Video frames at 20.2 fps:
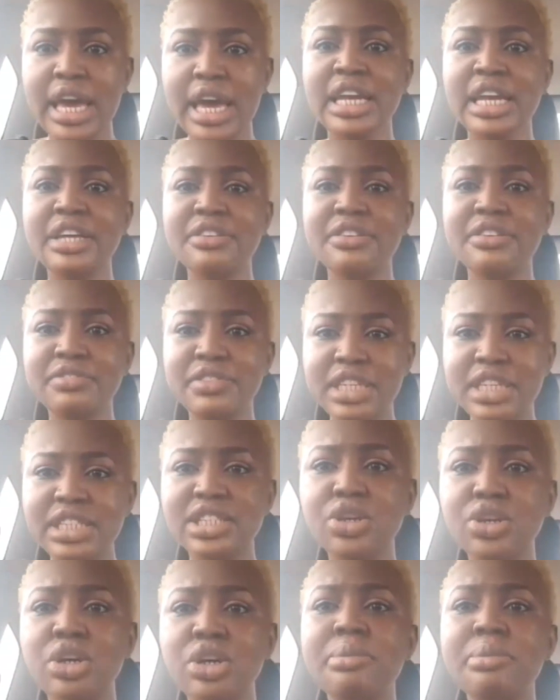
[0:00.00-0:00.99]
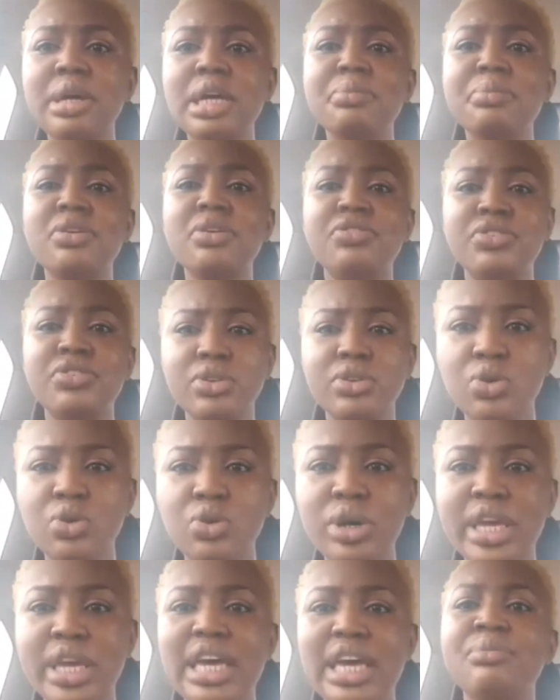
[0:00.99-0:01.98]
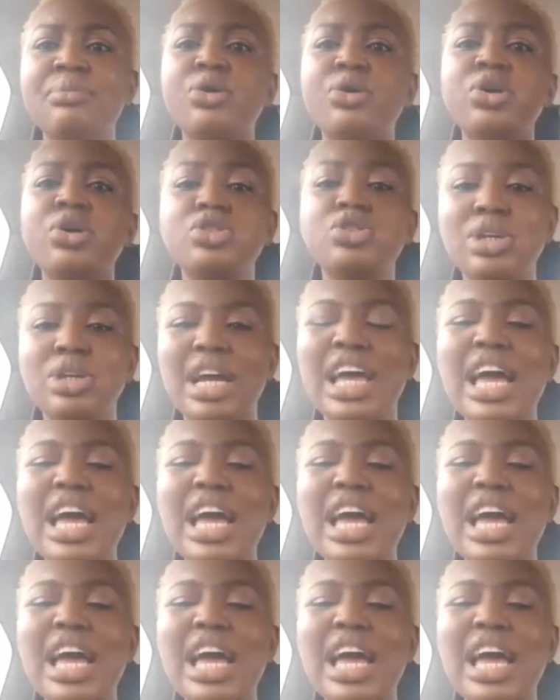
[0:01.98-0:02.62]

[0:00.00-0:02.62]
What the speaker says: And if this is gonna make me feel okay, I'm going to do it.